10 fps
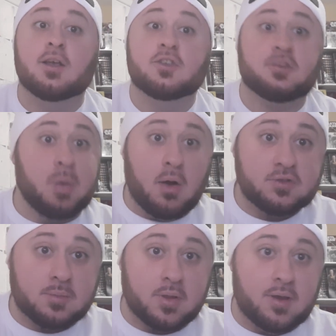
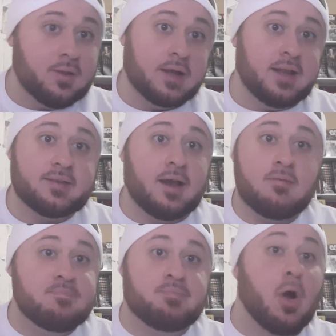Supposedly. Like, that's how
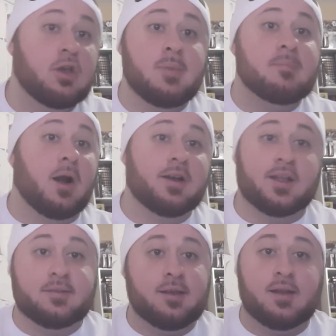Pokemon
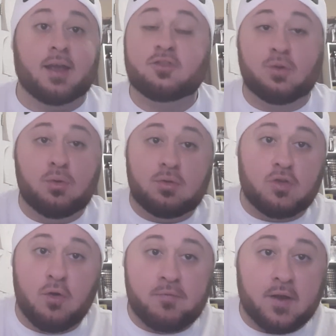markets it. It has
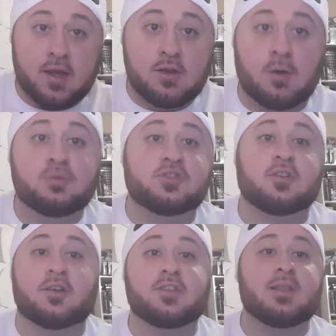two fucking gold
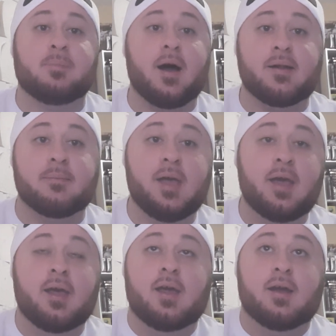stars at the bottom.
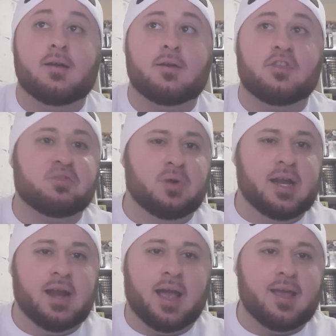Or
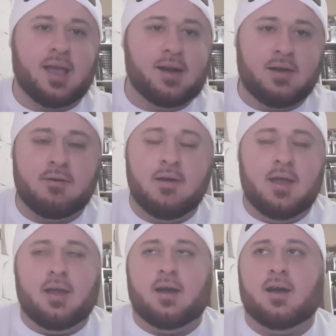three, I don't know.
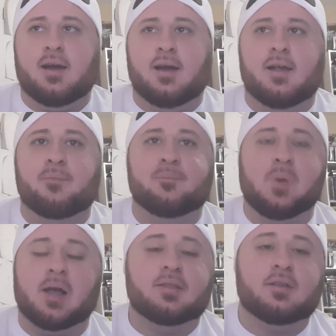
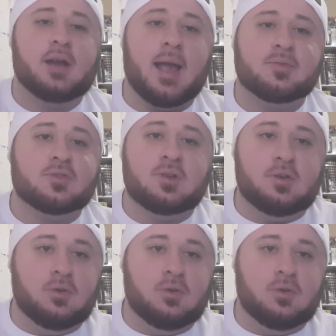But they're absolutely